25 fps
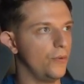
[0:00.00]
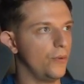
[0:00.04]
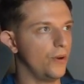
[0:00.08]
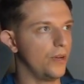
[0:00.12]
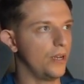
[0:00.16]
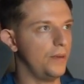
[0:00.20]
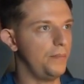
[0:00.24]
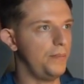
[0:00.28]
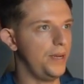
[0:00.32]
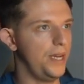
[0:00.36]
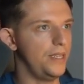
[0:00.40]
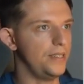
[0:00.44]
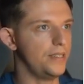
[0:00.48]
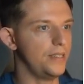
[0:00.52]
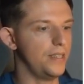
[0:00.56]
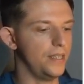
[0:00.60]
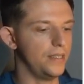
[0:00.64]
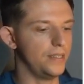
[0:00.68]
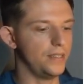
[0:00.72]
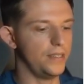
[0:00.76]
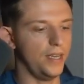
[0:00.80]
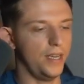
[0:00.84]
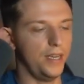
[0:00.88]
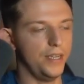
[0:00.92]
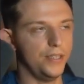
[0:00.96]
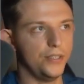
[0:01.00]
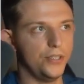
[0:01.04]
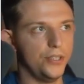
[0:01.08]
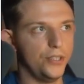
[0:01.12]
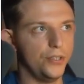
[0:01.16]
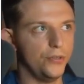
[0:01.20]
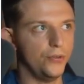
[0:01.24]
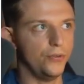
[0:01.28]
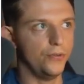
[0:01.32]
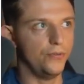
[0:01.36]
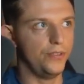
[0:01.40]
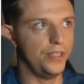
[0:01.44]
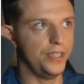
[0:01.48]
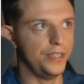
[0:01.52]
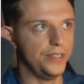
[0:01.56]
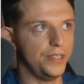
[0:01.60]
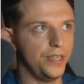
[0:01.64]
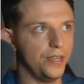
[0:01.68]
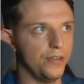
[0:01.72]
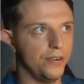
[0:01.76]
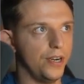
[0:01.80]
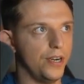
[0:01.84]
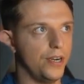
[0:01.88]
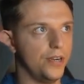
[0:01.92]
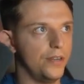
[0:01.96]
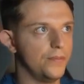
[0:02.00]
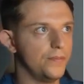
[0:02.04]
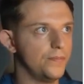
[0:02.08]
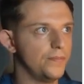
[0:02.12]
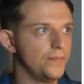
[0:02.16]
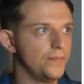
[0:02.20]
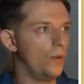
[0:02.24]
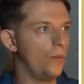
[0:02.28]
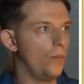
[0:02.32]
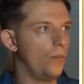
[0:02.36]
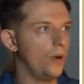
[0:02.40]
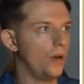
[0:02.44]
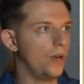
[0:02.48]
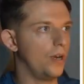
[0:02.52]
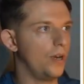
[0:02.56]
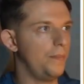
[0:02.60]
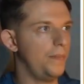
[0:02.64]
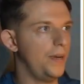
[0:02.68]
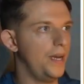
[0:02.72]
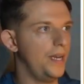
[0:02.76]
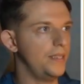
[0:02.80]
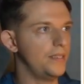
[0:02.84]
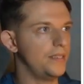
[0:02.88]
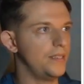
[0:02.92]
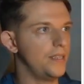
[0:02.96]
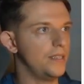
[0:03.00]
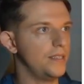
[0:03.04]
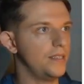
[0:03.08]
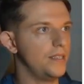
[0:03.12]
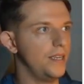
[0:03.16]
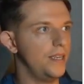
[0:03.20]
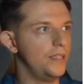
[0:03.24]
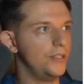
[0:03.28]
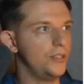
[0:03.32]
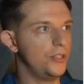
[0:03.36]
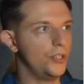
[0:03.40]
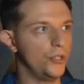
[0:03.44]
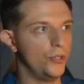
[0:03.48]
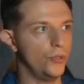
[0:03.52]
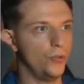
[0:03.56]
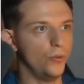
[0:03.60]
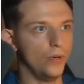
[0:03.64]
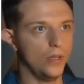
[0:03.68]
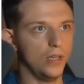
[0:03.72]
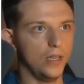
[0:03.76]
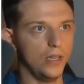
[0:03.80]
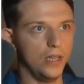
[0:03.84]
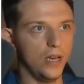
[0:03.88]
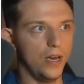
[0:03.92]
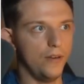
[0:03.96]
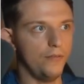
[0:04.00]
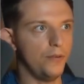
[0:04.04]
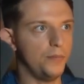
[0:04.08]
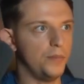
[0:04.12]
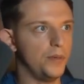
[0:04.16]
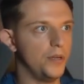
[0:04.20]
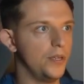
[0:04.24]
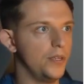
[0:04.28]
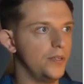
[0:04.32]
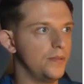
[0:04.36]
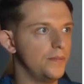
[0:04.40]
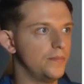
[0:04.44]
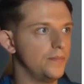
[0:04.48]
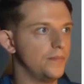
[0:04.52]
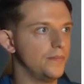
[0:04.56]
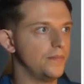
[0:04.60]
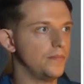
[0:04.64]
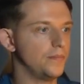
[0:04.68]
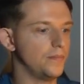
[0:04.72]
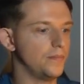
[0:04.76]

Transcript: we're going to paste this into V0. We're going to paste this into Lovable.